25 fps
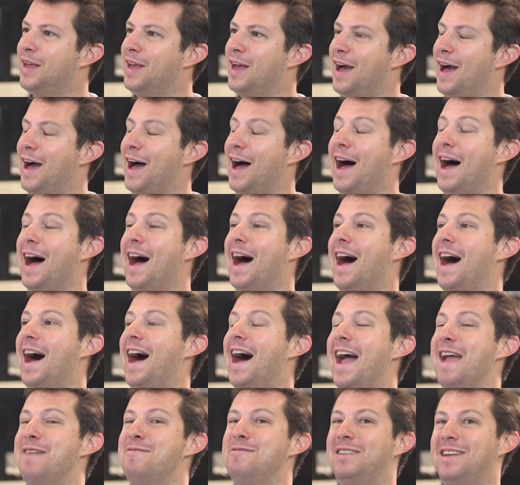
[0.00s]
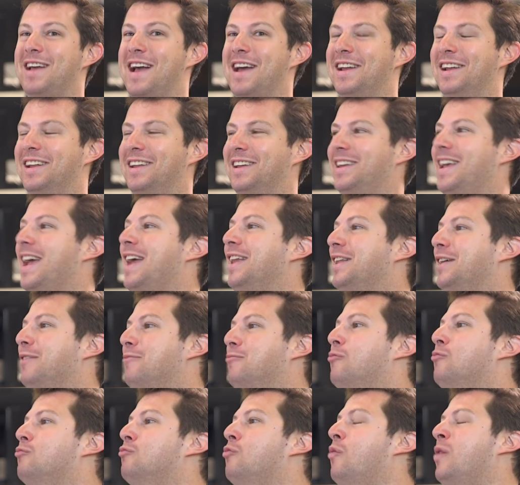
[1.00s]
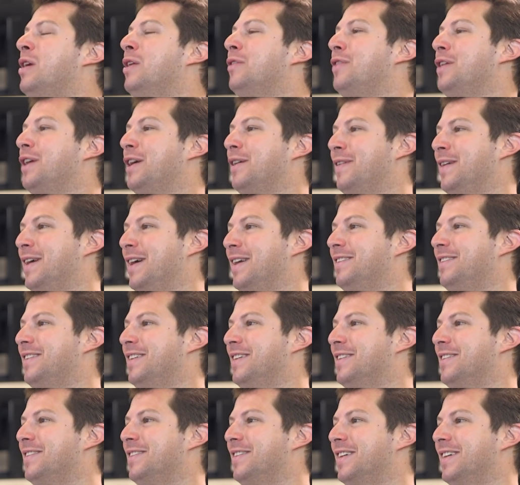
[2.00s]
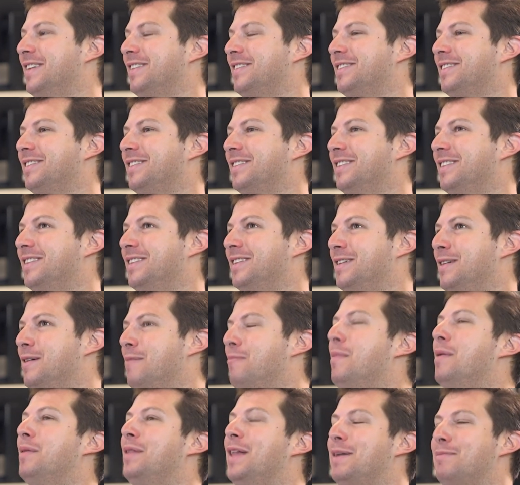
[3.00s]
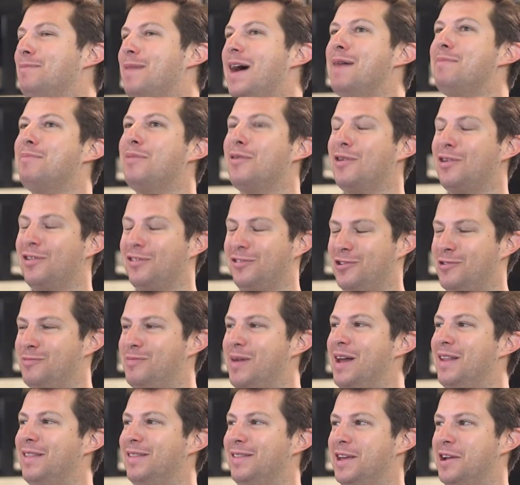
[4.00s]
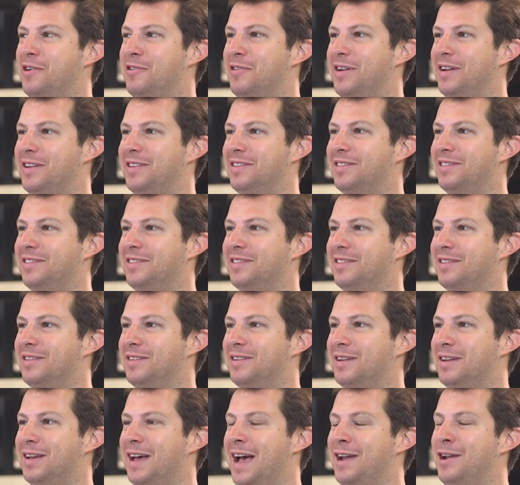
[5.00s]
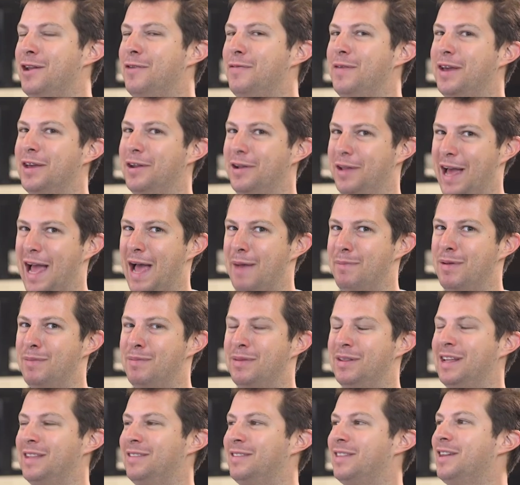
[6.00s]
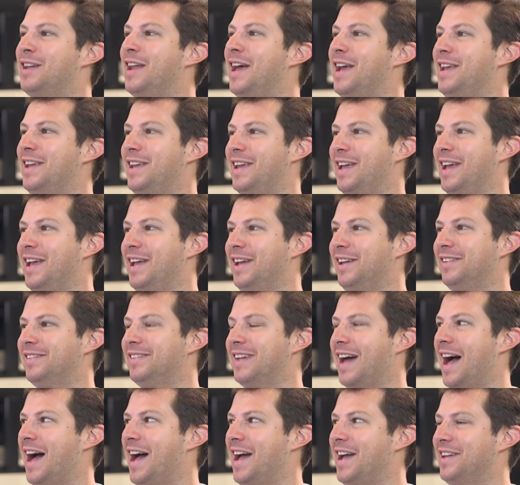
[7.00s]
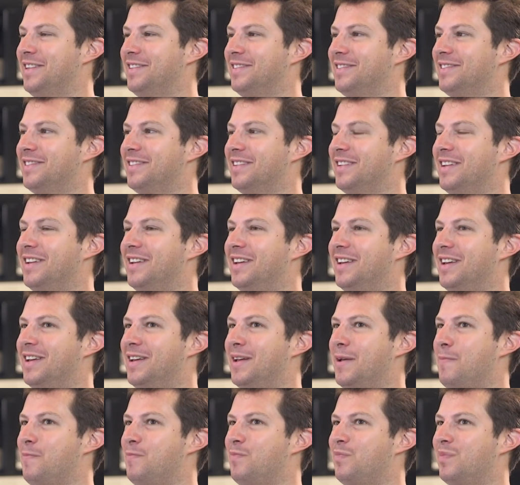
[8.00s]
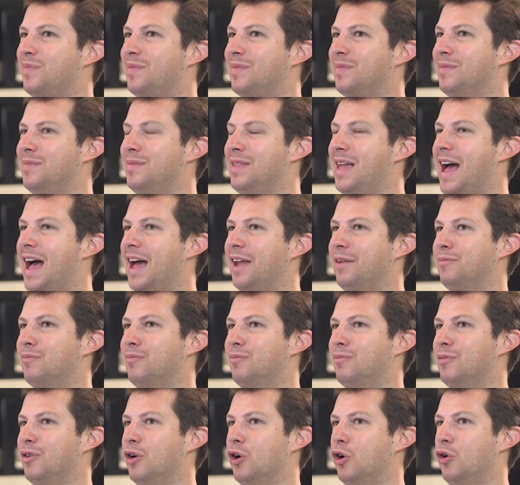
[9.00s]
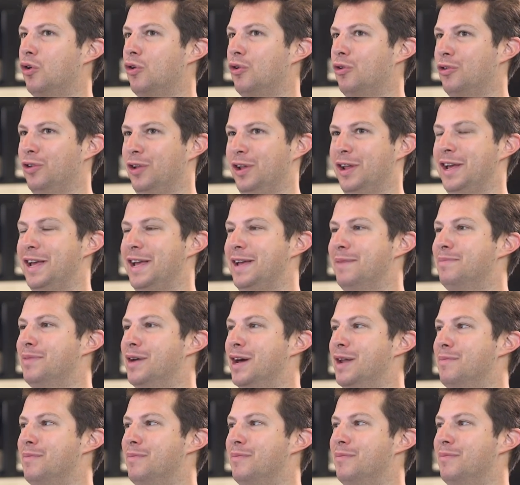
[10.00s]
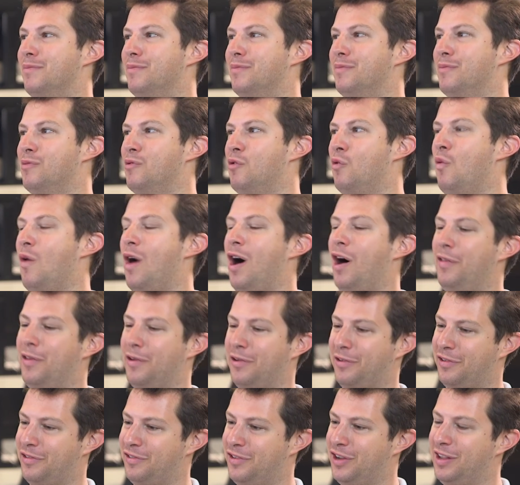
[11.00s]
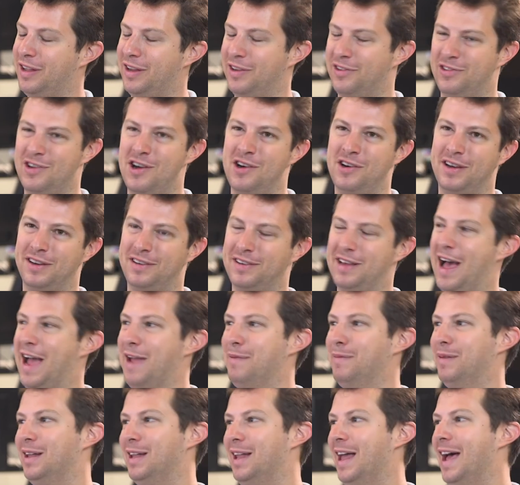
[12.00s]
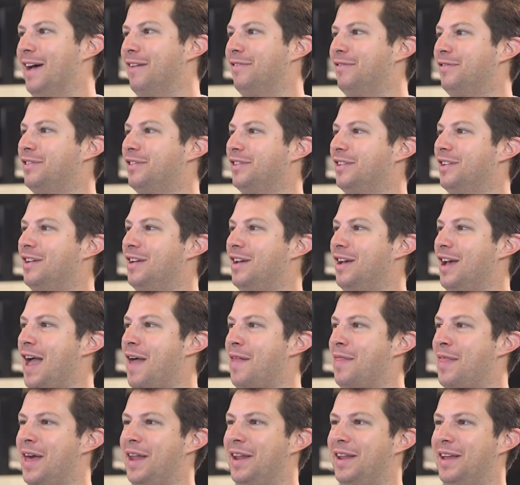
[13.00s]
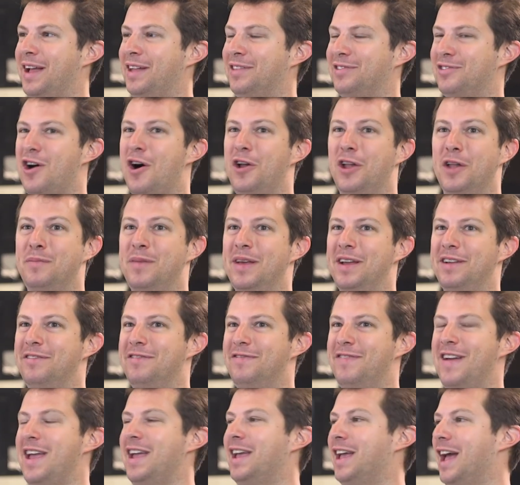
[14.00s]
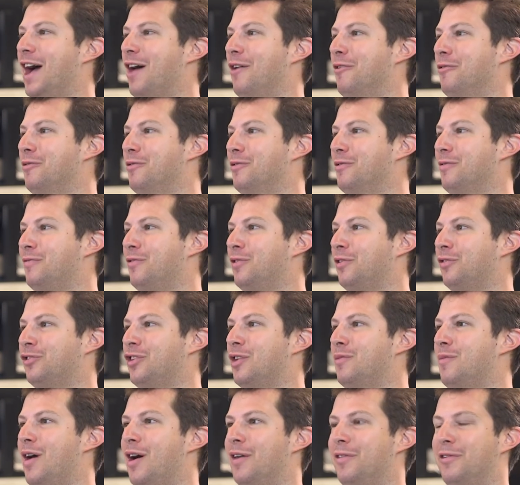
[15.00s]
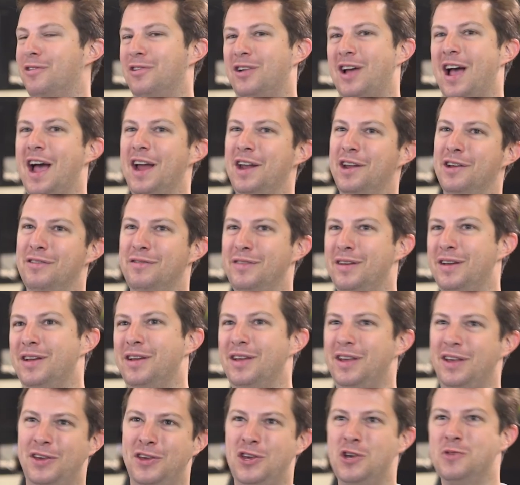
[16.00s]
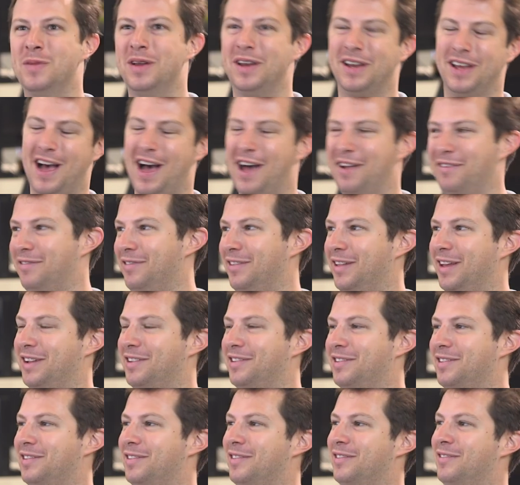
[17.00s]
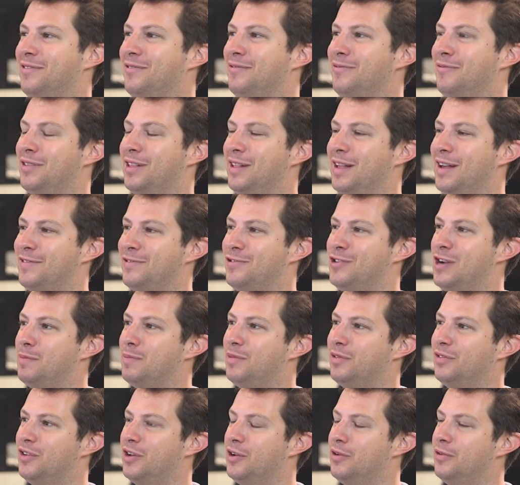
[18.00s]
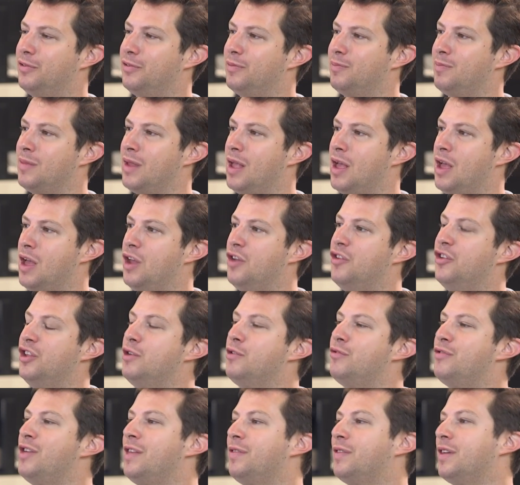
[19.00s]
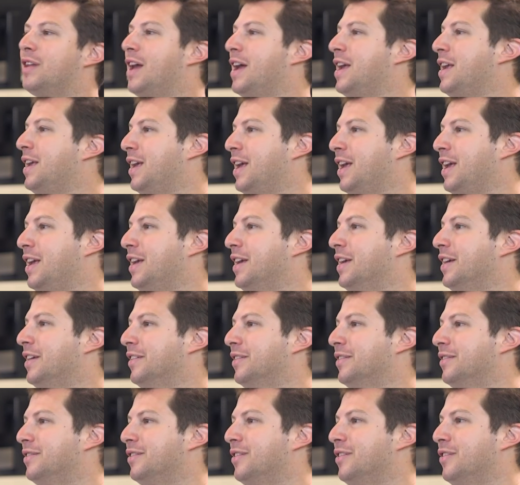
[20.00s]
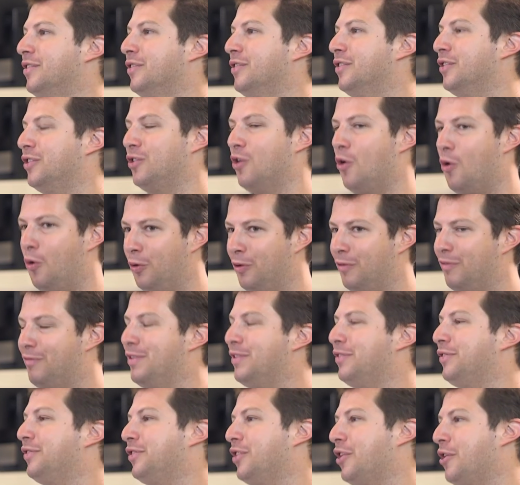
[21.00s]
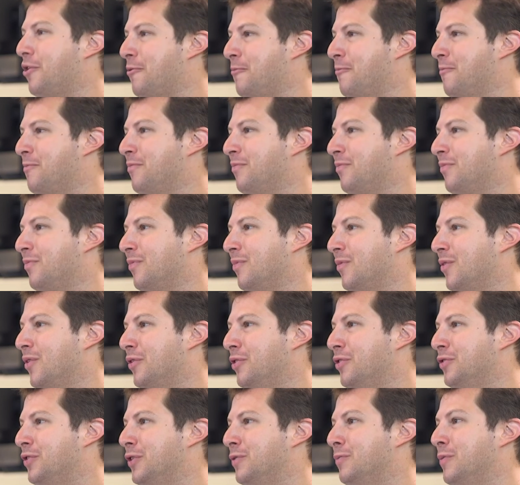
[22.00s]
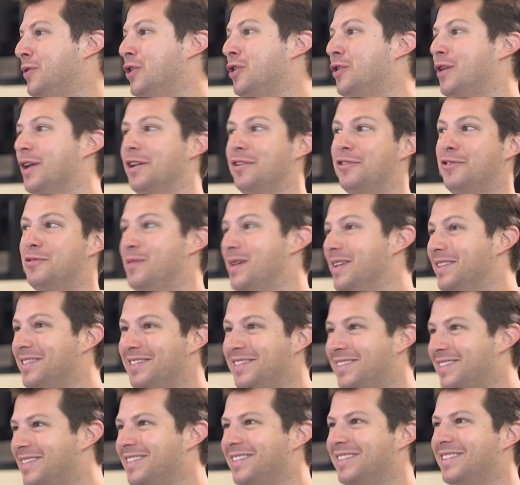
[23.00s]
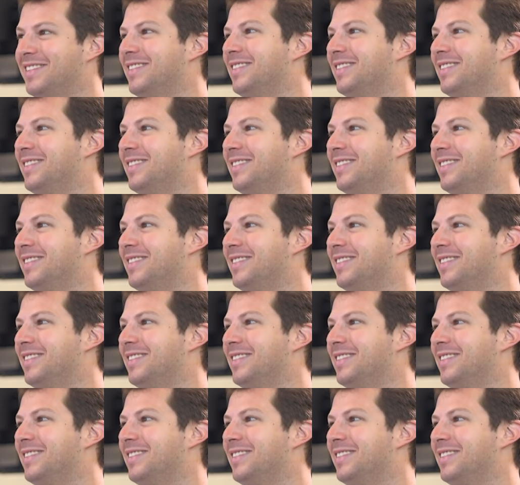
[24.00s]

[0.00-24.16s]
Um, I would kind of, Kayla, what do you think of the idea that, like, my personal pet theory is, I don't think it'll happen, but like the Night King dies not early, but while there's still a chunk of time left, and that it's all a big fake out for some other kind of human conflict the last few episodes. Do you think the Night King is the goal of this show? Do you think we could get a mm. twist?